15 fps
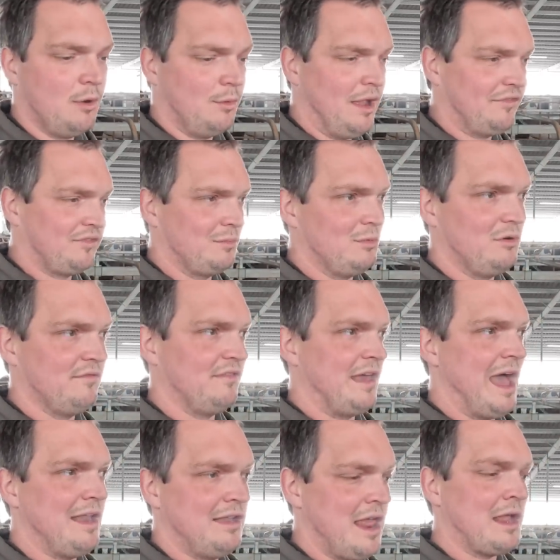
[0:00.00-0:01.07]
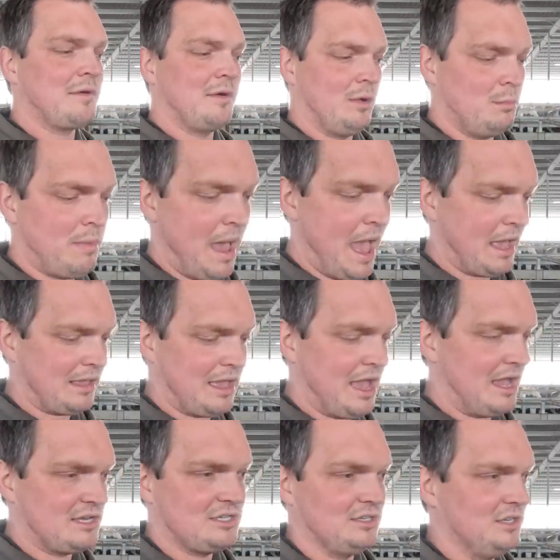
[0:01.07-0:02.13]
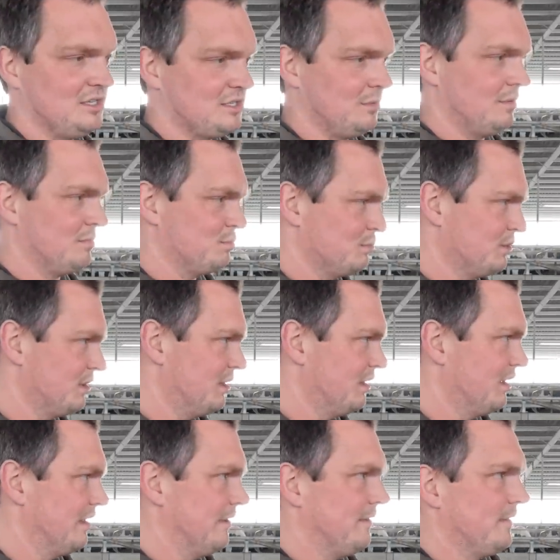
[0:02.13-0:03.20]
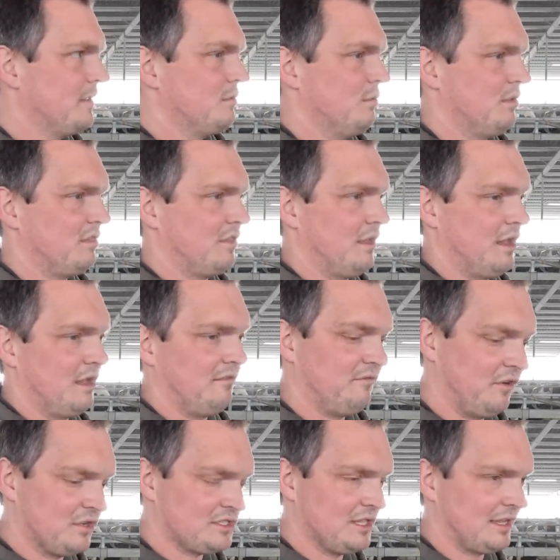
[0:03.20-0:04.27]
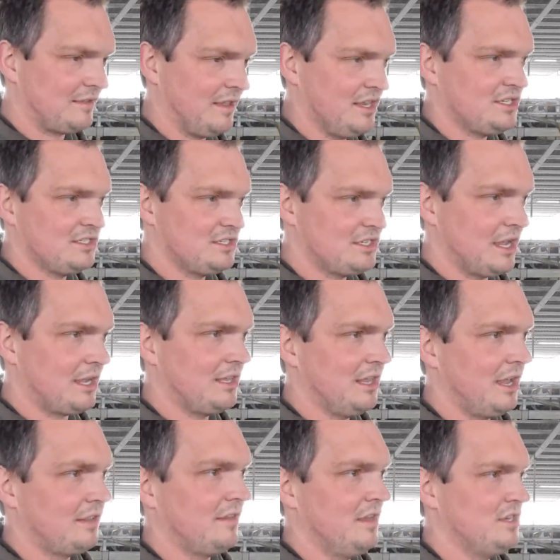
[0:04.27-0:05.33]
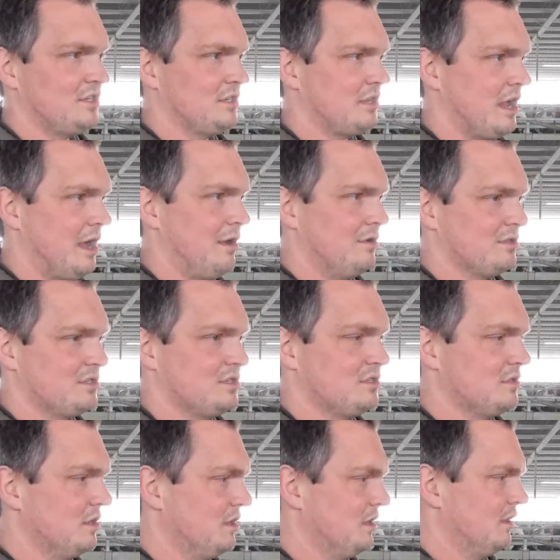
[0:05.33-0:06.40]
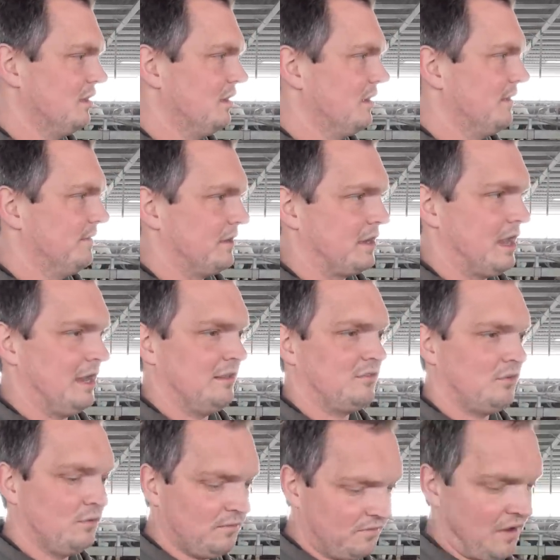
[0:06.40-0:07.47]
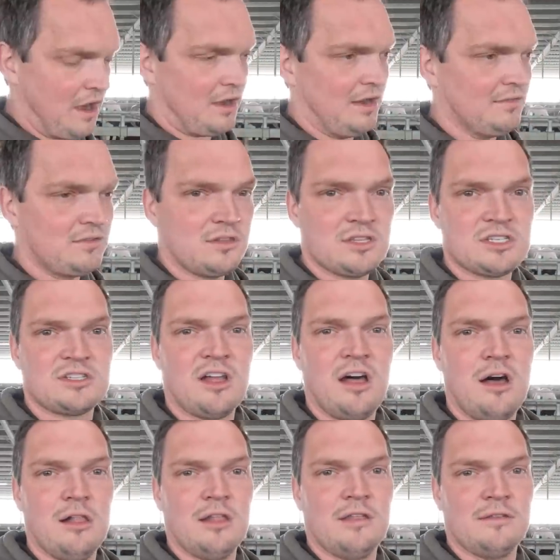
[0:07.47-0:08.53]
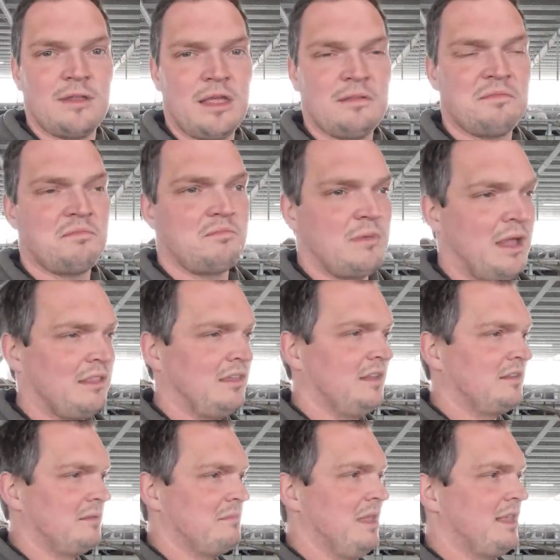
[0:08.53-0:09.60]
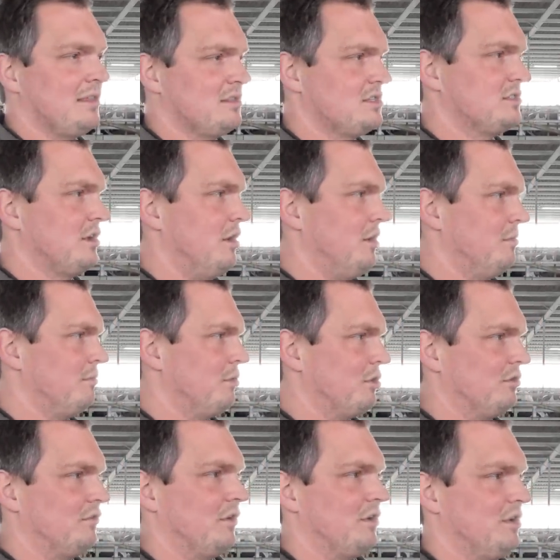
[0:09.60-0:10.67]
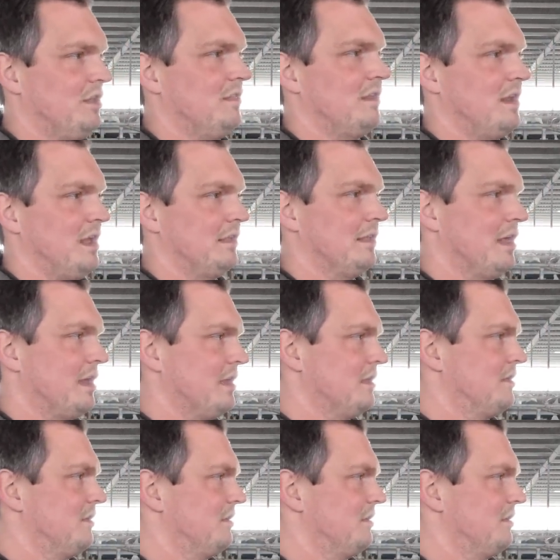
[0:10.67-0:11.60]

We have to move that neck rail back actually, so we've with first lactation, second lactation cows, they're getting too far into the stall, and I think they're making the stall more dirty than I'd like.